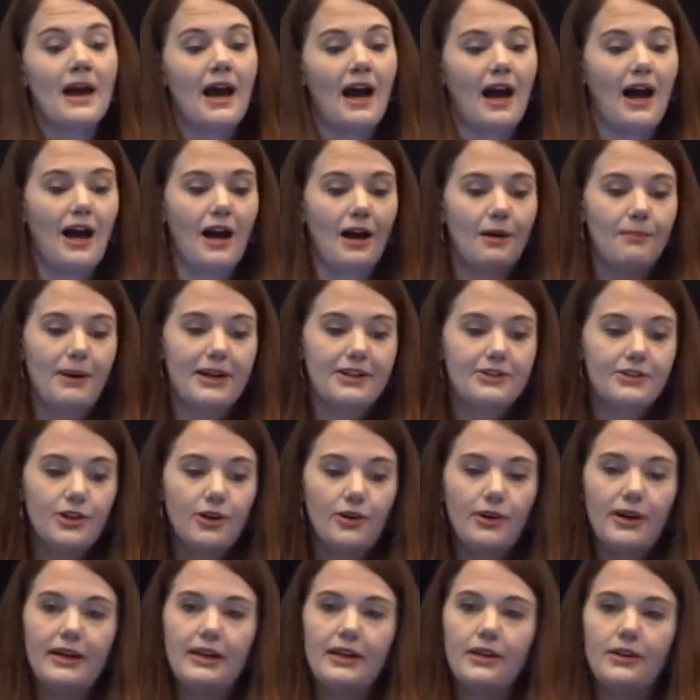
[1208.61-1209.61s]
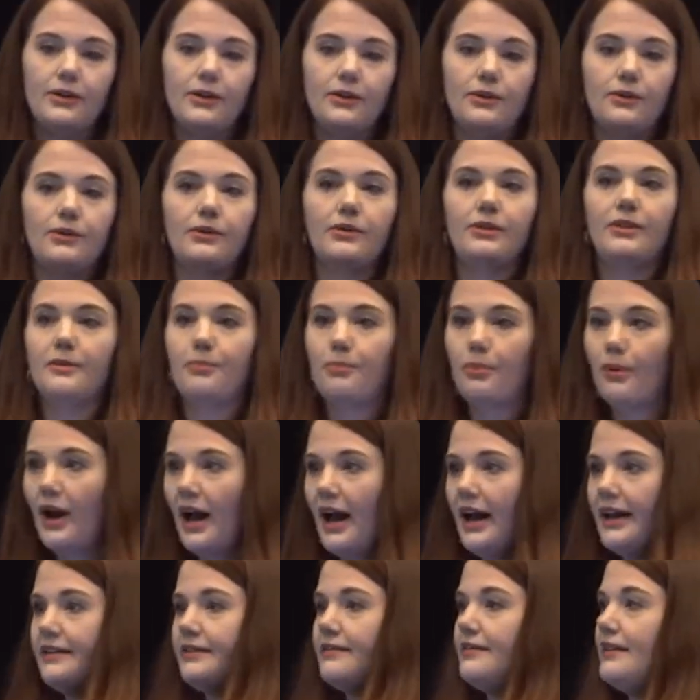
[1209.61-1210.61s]
by showing you the
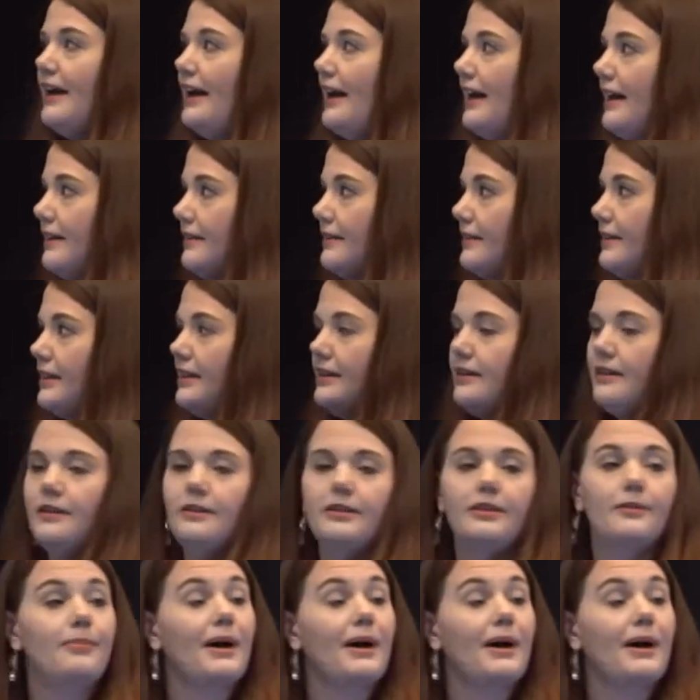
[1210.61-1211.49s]
price and the